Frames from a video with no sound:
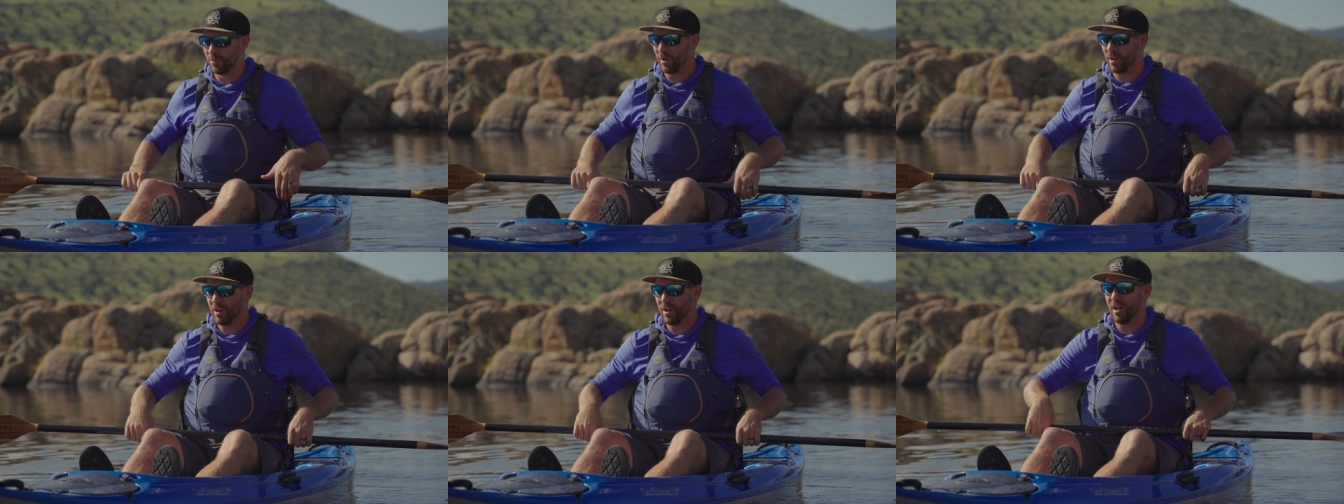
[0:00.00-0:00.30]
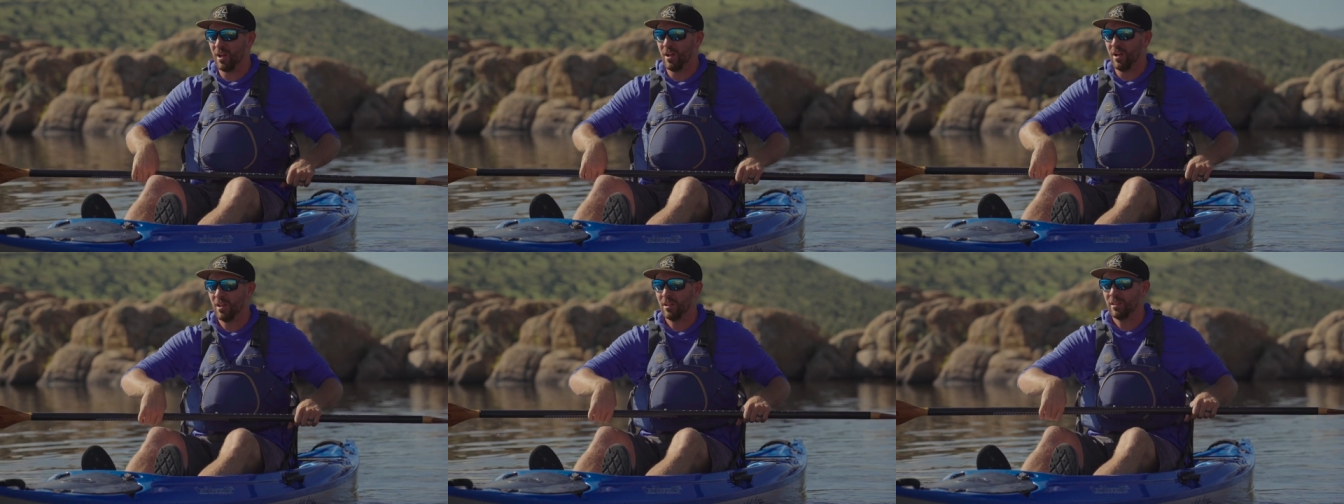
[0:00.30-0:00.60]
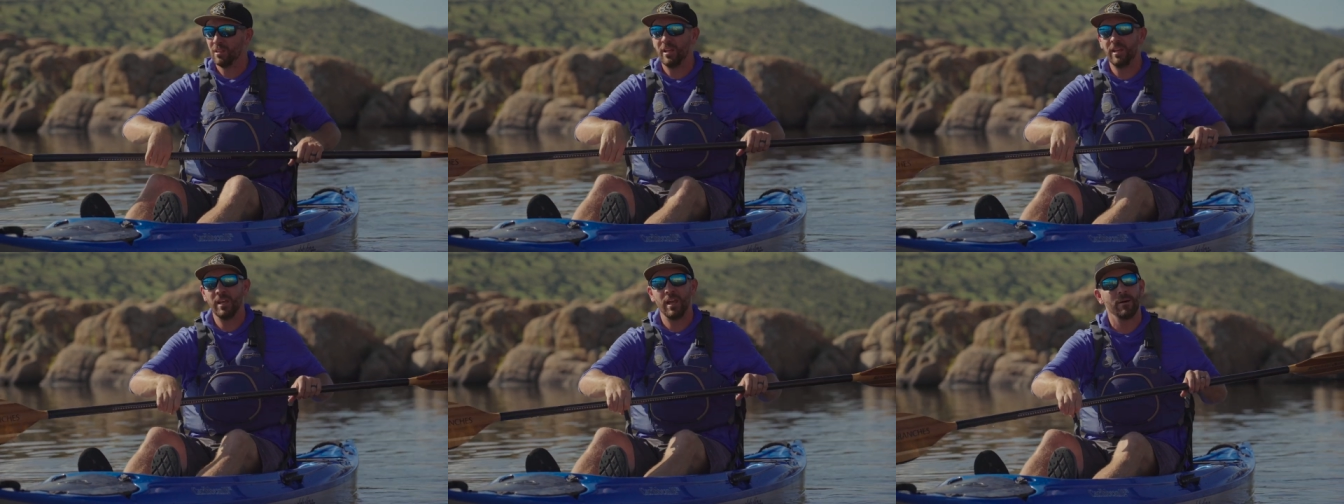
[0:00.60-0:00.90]
We're gonna
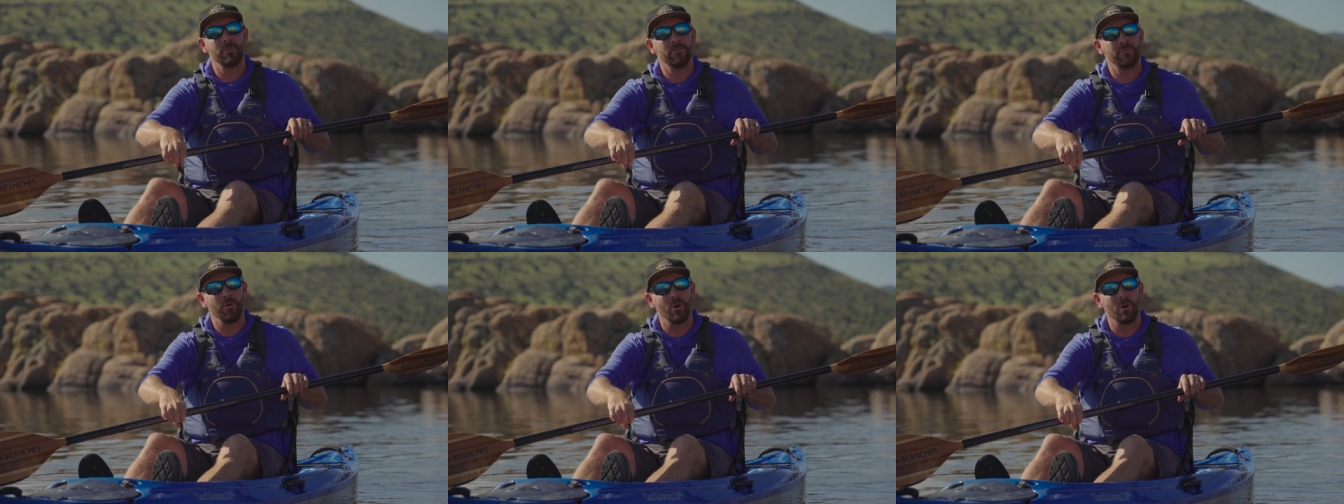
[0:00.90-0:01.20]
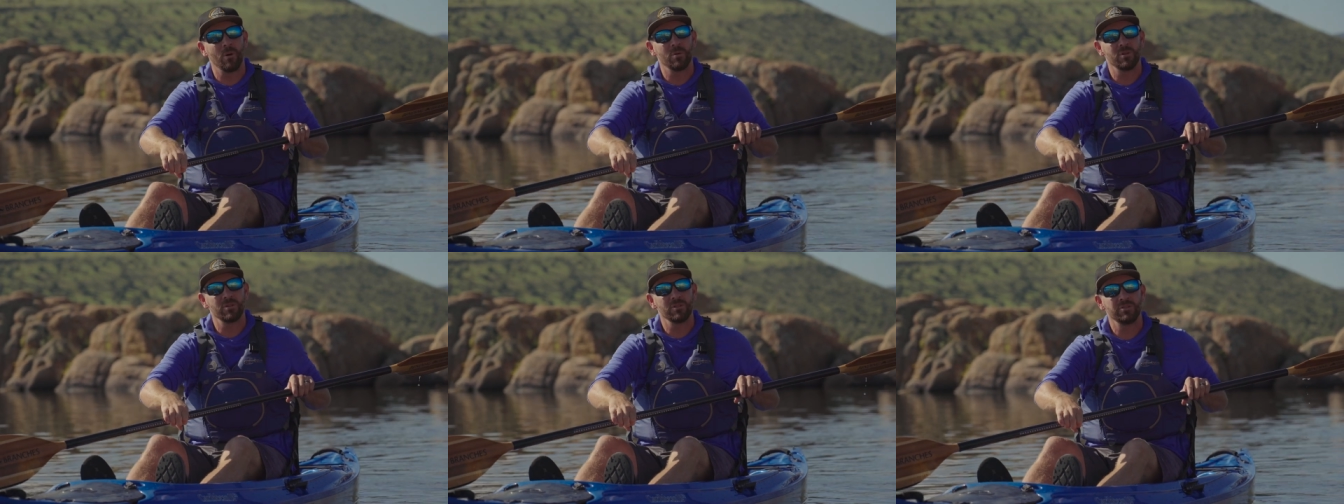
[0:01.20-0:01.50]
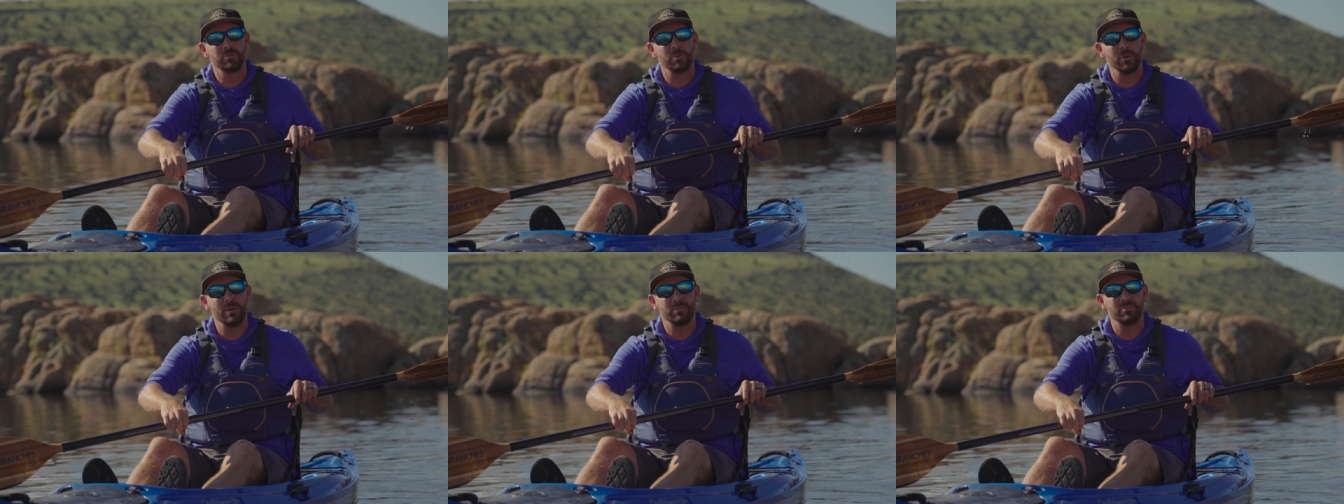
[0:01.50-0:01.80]
link up forward
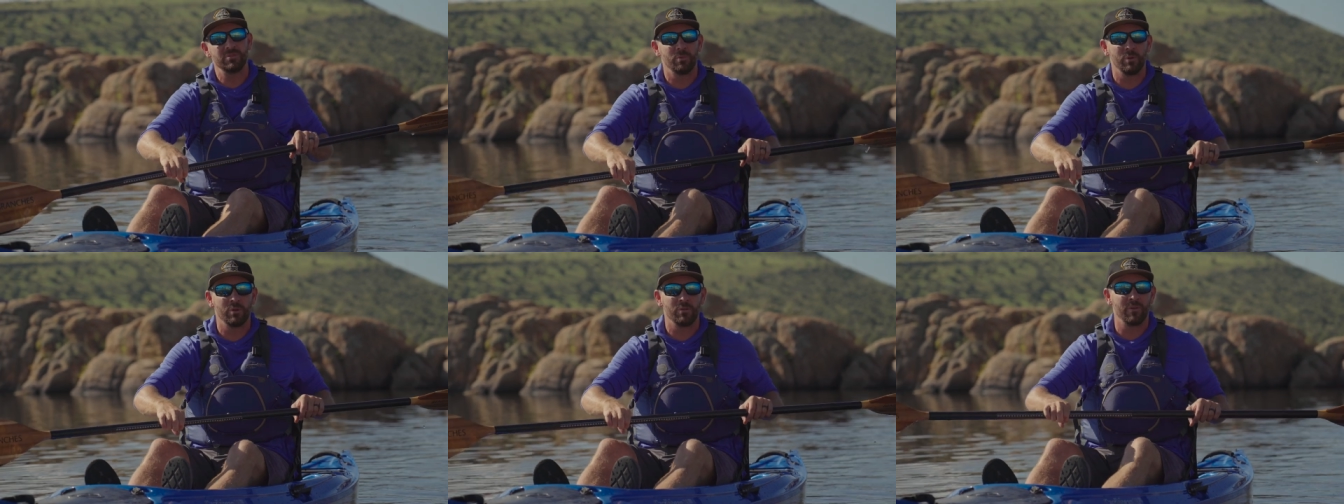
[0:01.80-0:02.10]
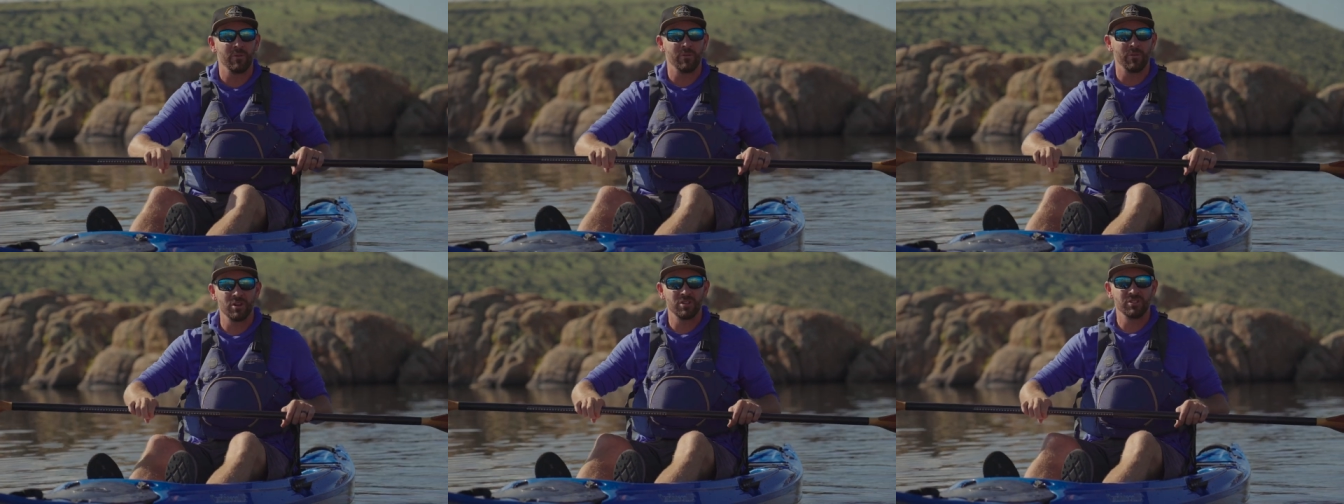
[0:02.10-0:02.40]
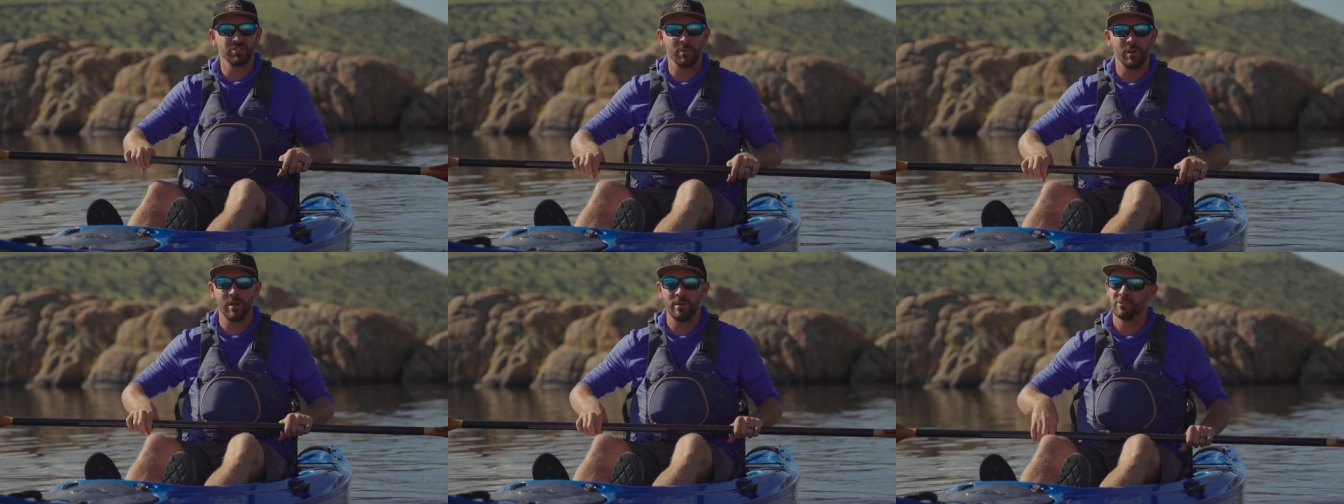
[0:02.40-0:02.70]
sweeps with
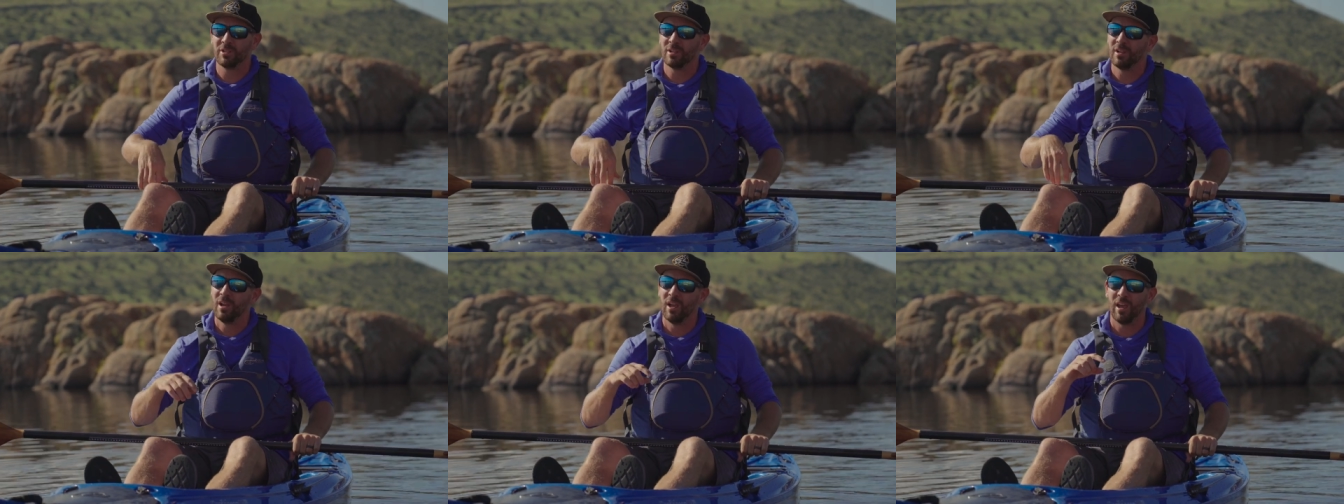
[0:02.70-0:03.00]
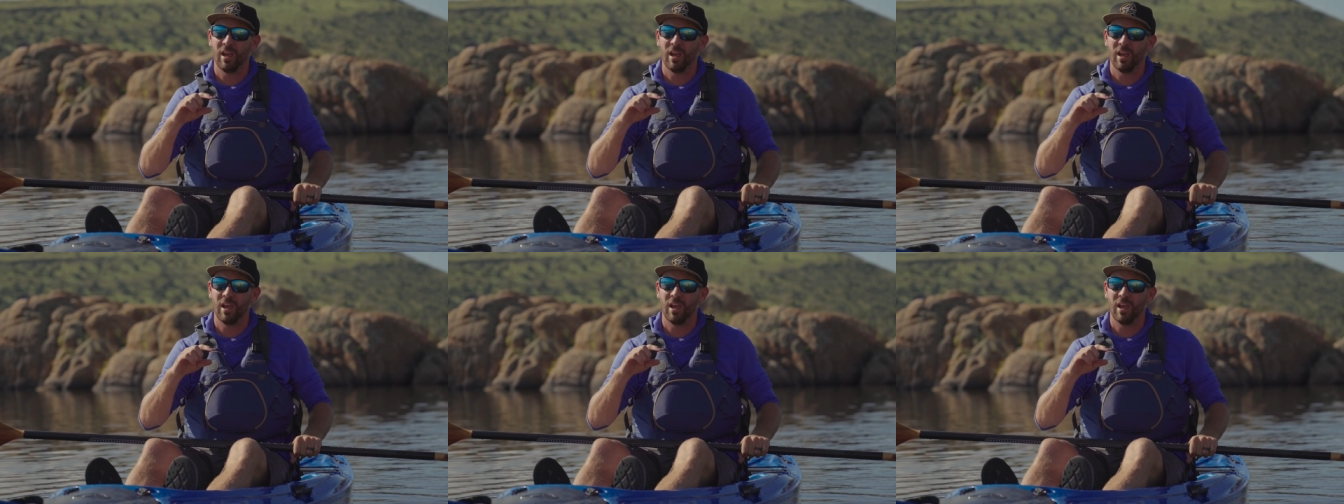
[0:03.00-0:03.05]
reverse sweeps,